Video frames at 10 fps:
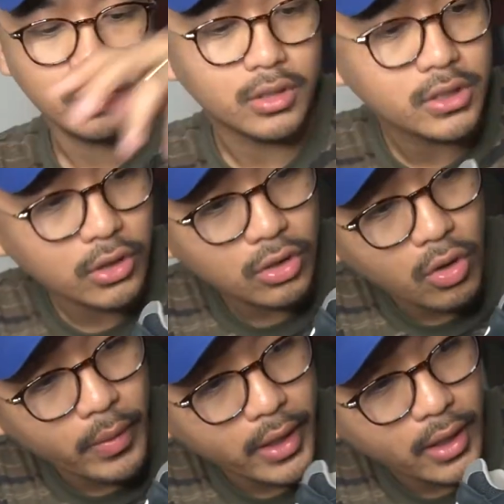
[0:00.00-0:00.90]
These are
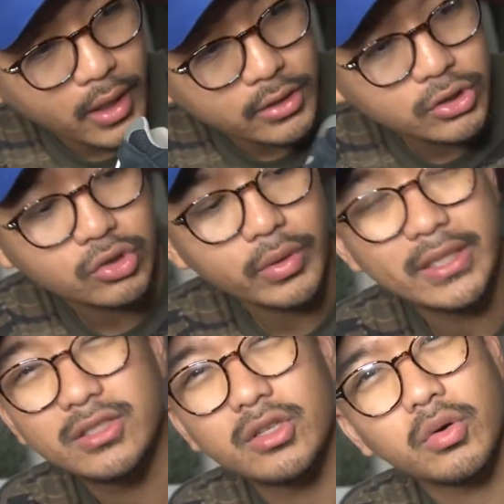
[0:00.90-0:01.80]
going
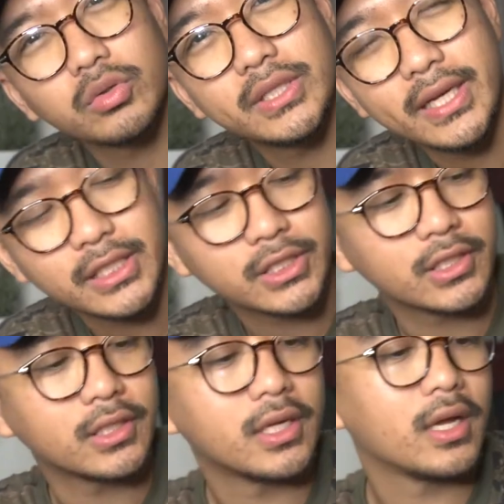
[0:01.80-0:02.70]
straight to the
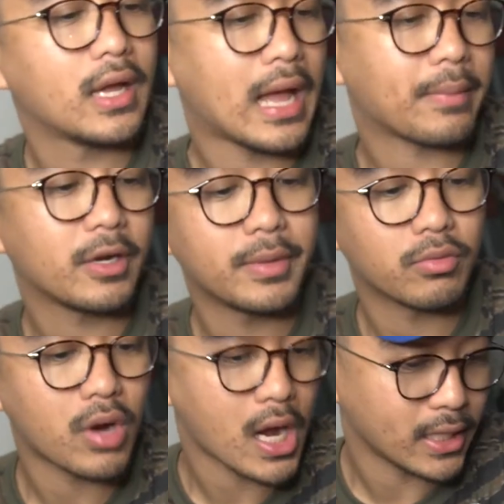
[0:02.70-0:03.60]
rotation. I'm gonna be
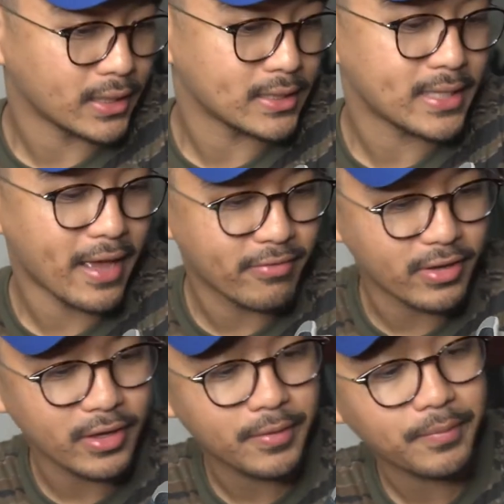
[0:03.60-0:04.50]
rocking this
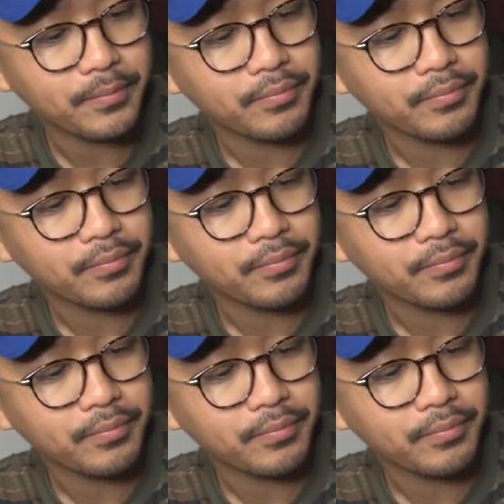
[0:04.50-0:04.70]
heavy.